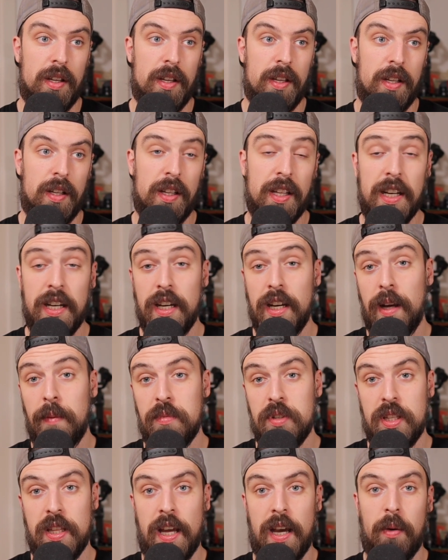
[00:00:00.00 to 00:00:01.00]
leading up
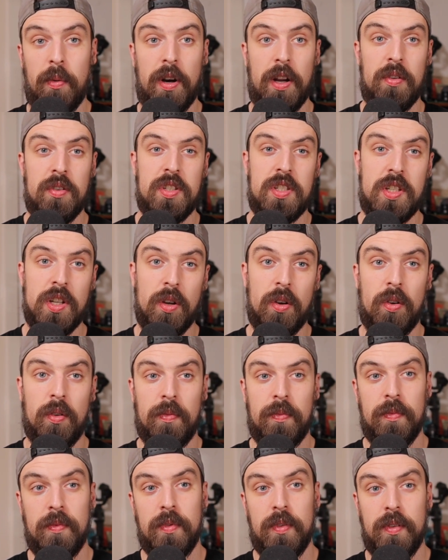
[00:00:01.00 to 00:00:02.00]
to that, when I was
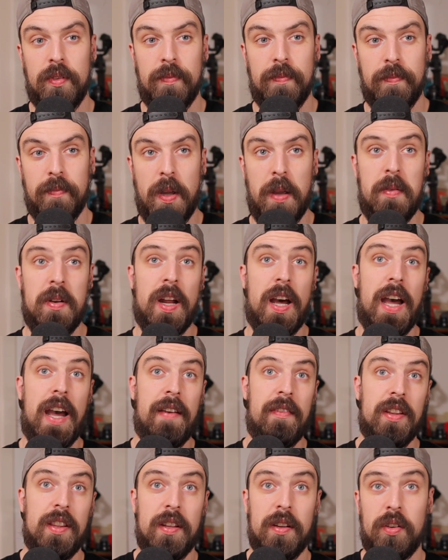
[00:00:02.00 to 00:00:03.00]
still maybe not
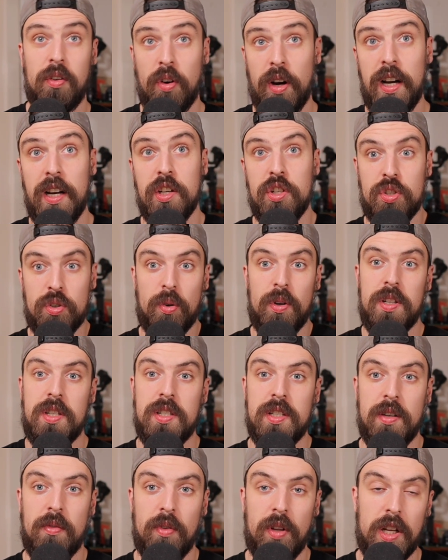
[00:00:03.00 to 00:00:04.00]
having the greatest
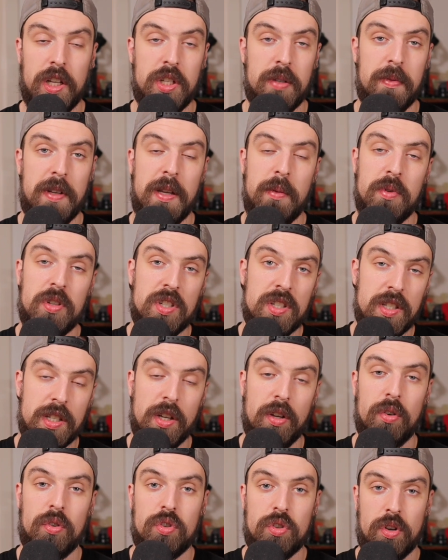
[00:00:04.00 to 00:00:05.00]
choices in relationship, he was
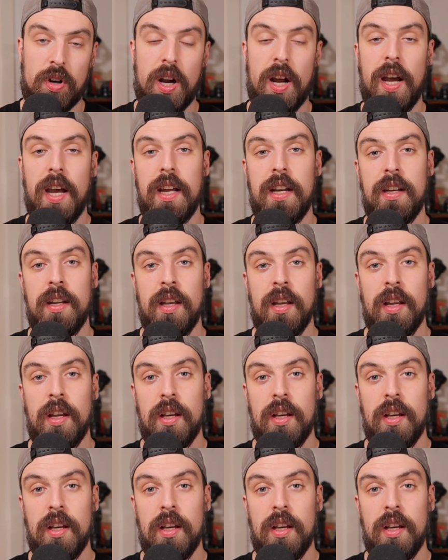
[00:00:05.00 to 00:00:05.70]
still trying